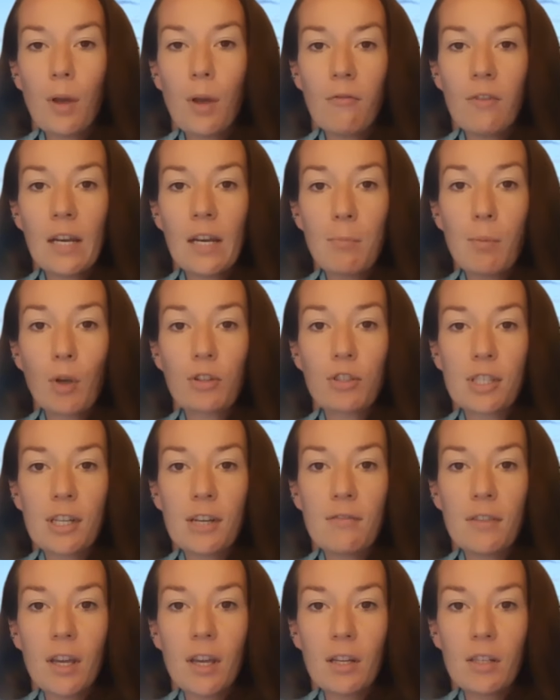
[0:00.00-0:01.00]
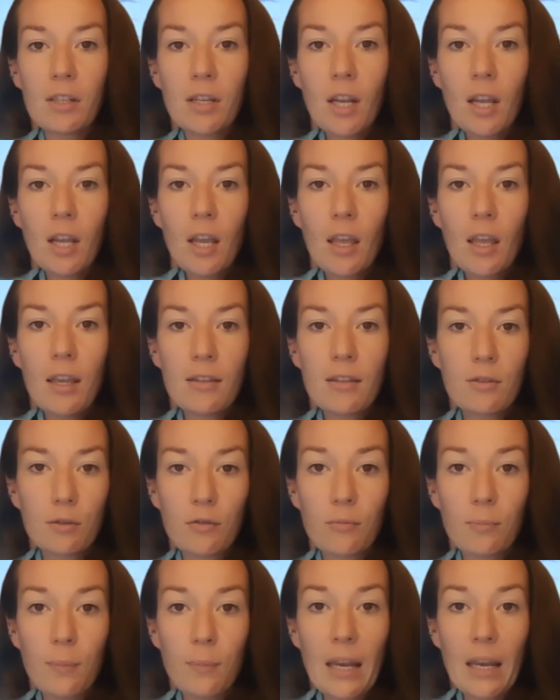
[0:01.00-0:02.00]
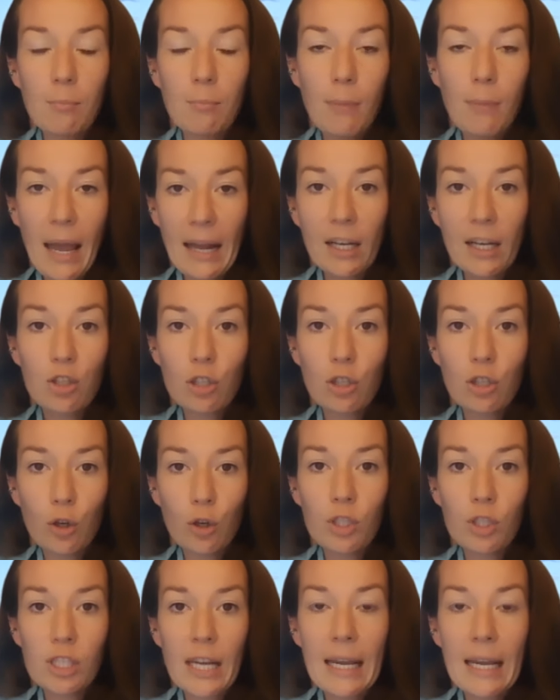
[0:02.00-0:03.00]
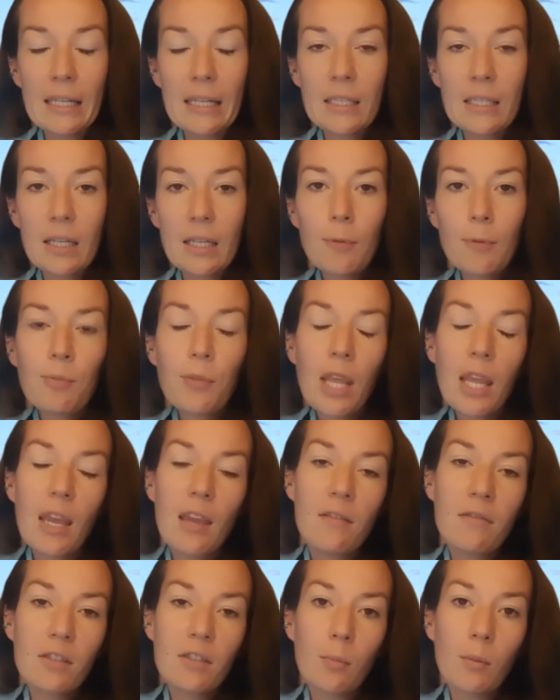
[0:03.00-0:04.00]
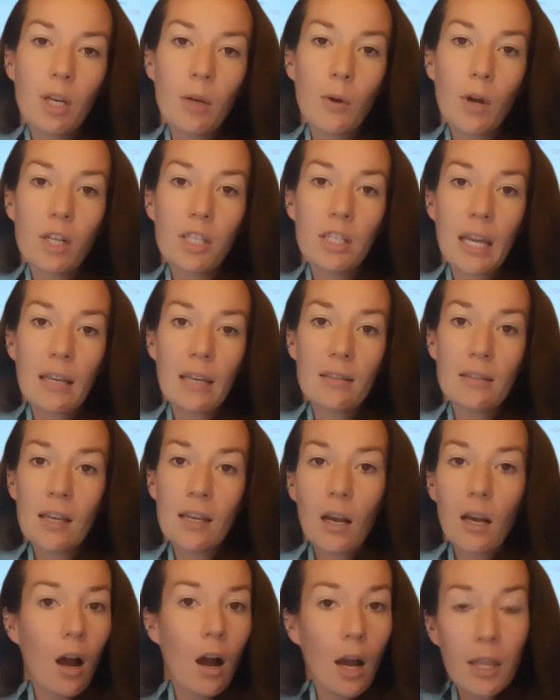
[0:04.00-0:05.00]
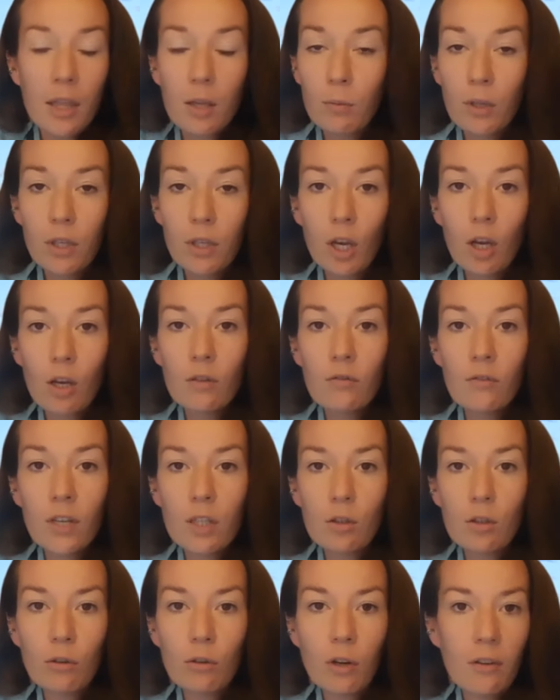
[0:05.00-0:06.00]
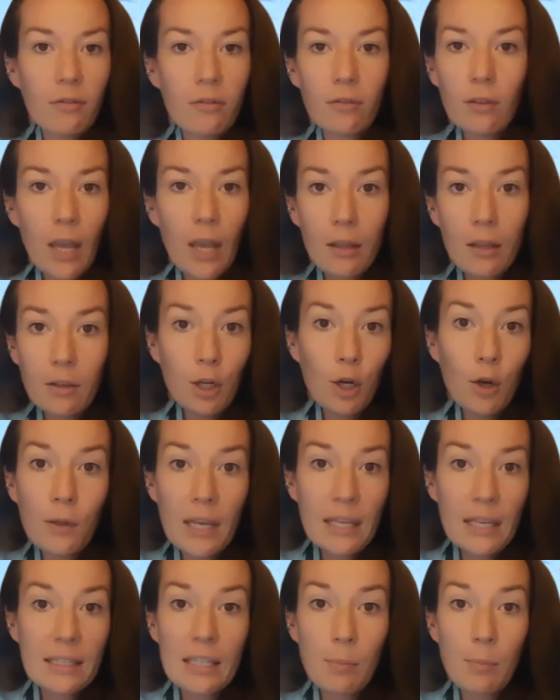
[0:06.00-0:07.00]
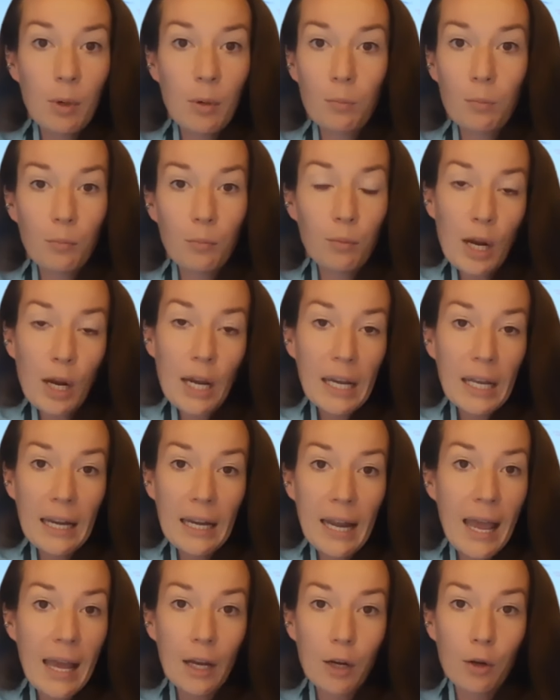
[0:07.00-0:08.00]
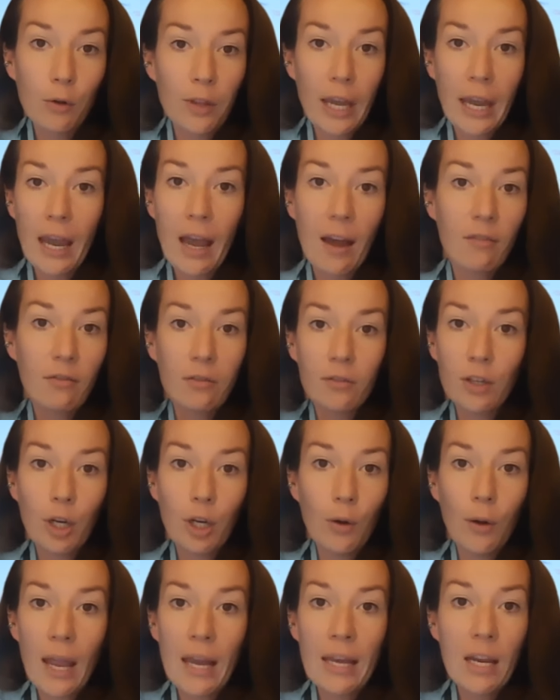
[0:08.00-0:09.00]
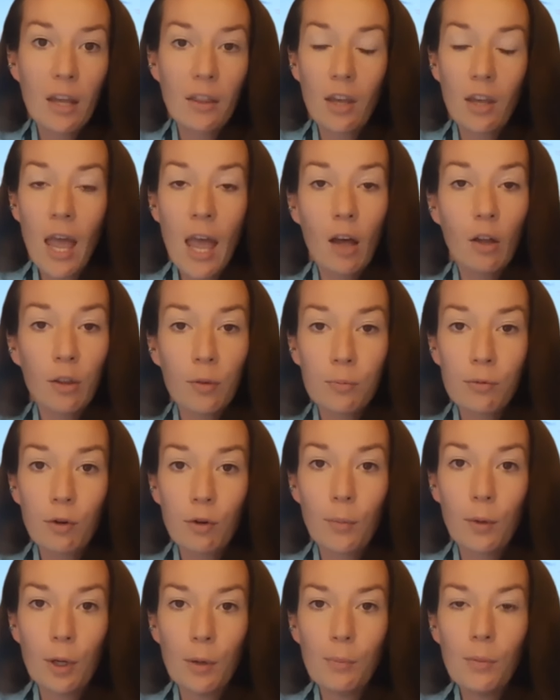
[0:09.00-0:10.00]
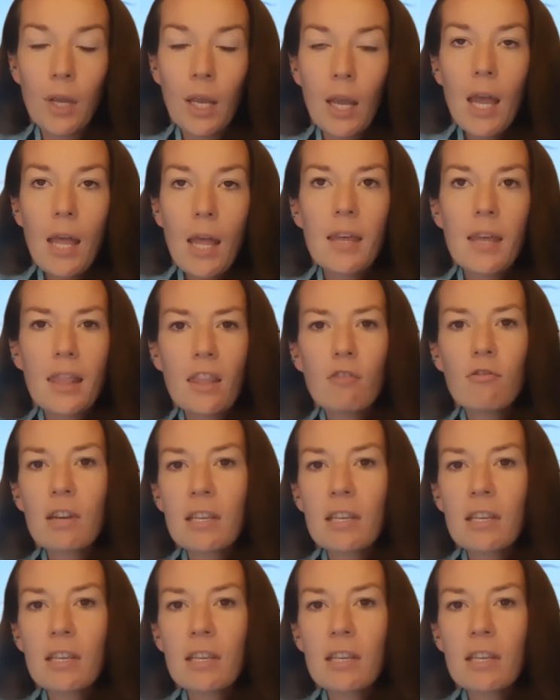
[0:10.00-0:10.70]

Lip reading: feeling positive that it's sort of managed and contained. If somebody were to get sick, either with COVID or if, you know, they slip and break a leg or they have, you know, any other health problem, then there